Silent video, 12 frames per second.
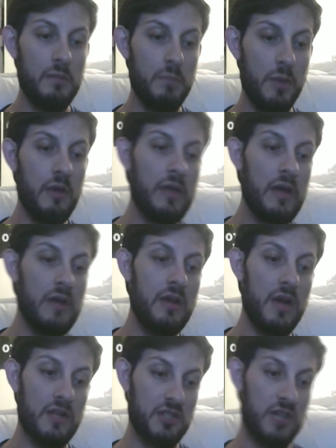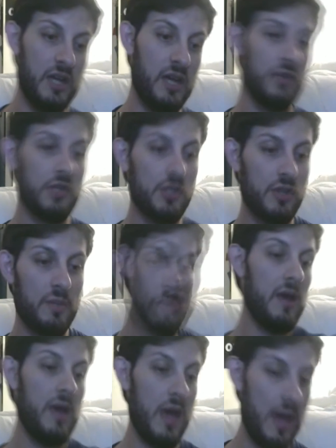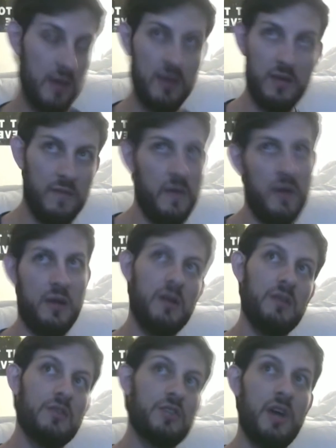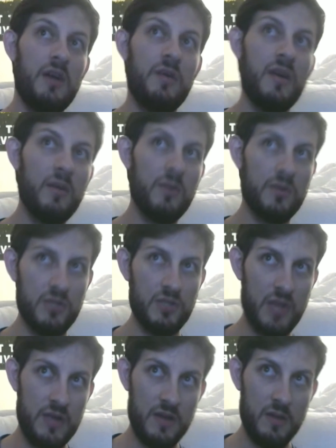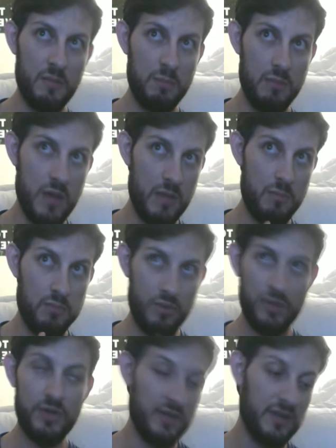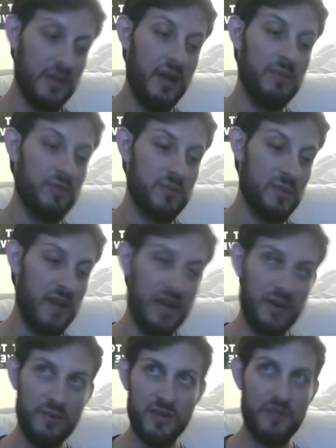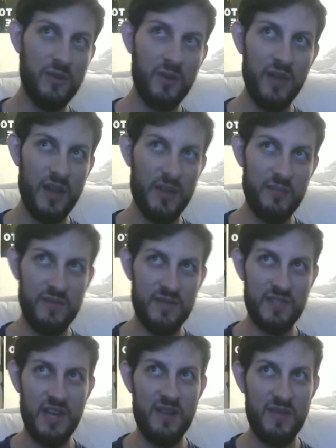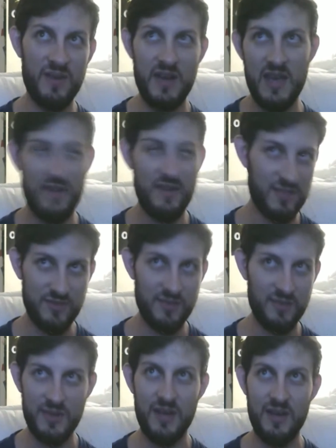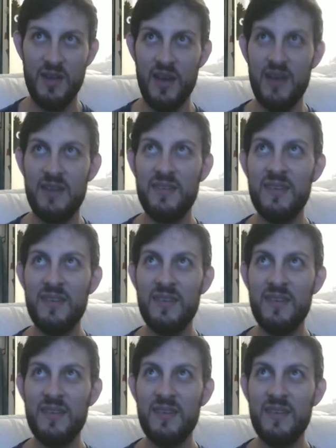being both a nostalgia trip and innovating on the genre, which is, I think, a brilliant accomplishment. I don't give a whole lot of movies higher than 8. This one would get a 9.